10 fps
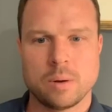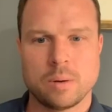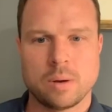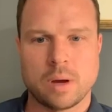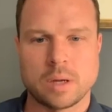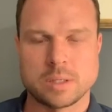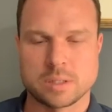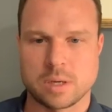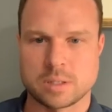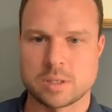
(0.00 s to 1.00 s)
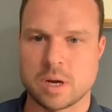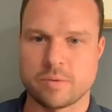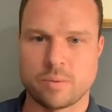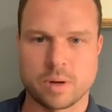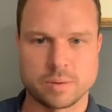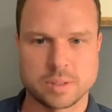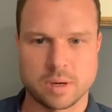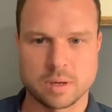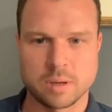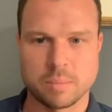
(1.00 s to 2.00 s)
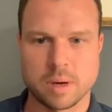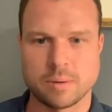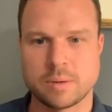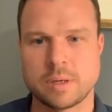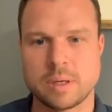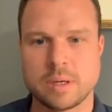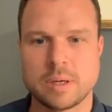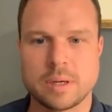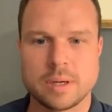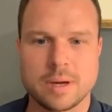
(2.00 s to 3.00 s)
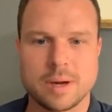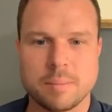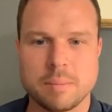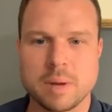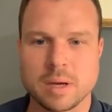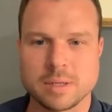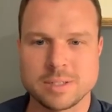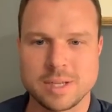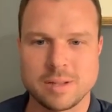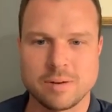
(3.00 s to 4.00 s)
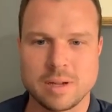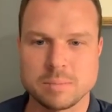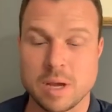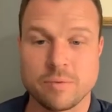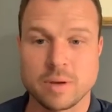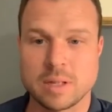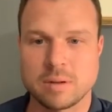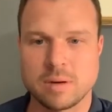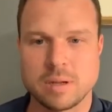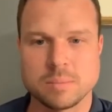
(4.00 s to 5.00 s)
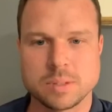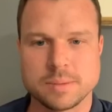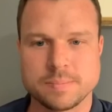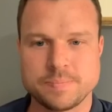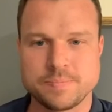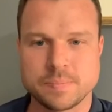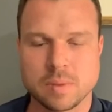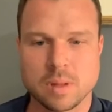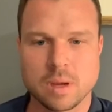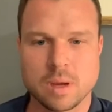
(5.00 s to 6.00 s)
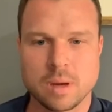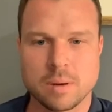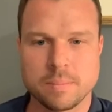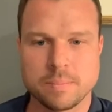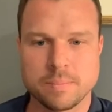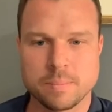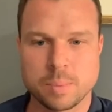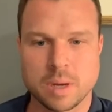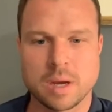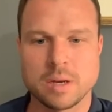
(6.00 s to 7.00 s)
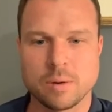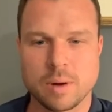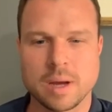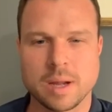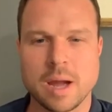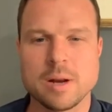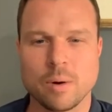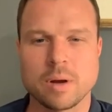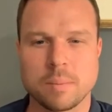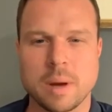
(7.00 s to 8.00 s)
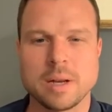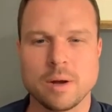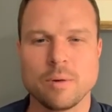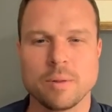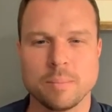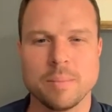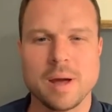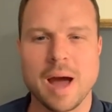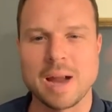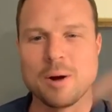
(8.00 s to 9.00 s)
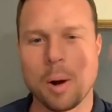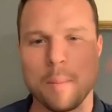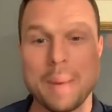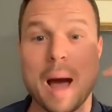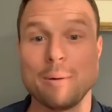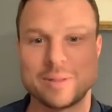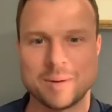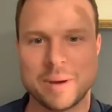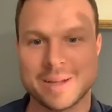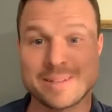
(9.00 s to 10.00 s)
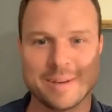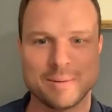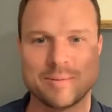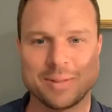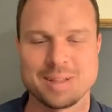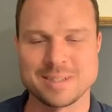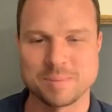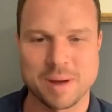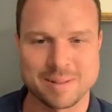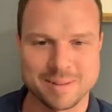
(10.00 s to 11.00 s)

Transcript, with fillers: I just lost track of what I was talking about. Um, I'm not gonna say their names. I forget their names, um, but I know I I know a couple, I know them. I know about them. I can tell you different things about them,